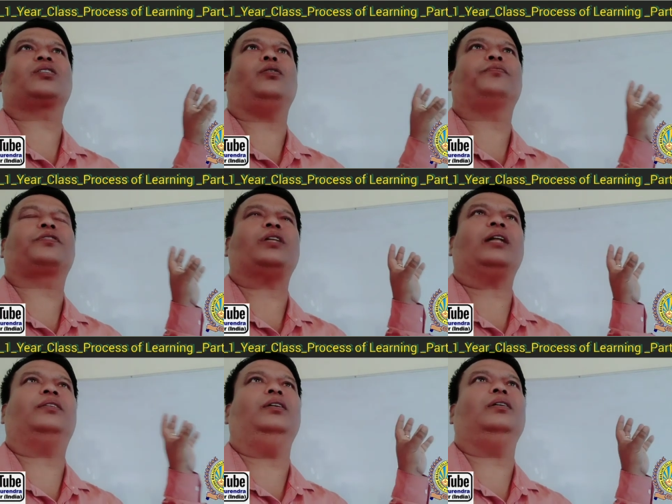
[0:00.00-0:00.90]
of
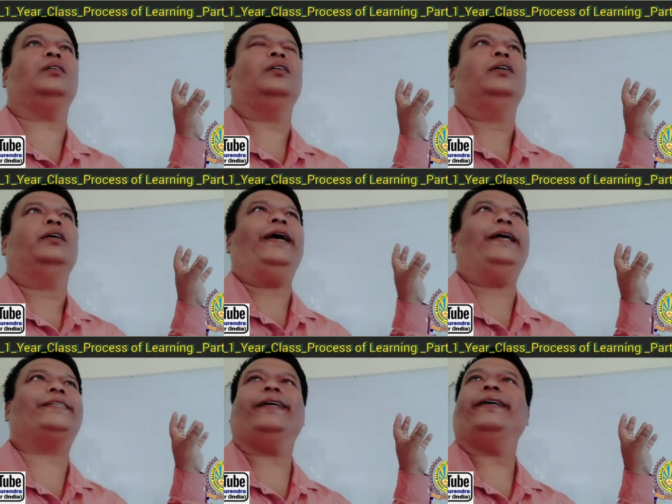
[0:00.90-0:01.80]
starting
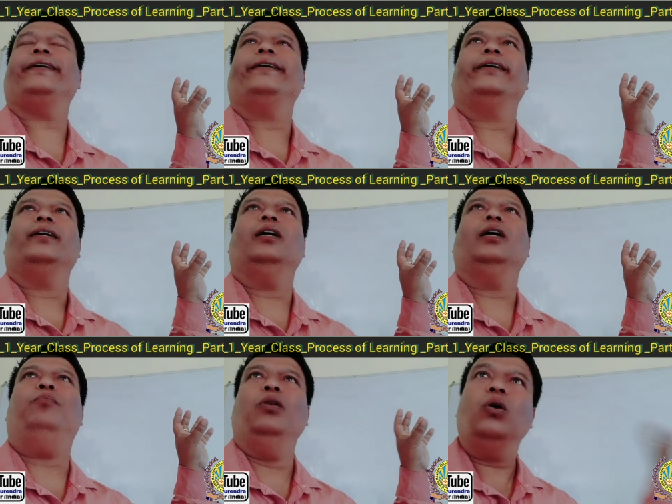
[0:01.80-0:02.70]
as a
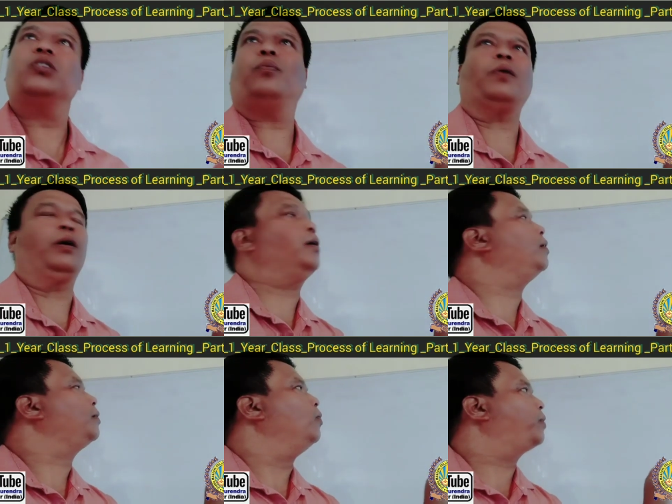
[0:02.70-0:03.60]
philosopher.
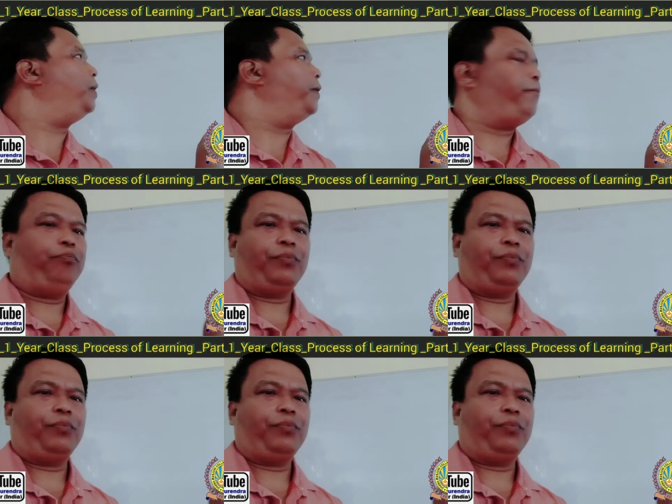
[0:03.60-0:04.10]
Okay.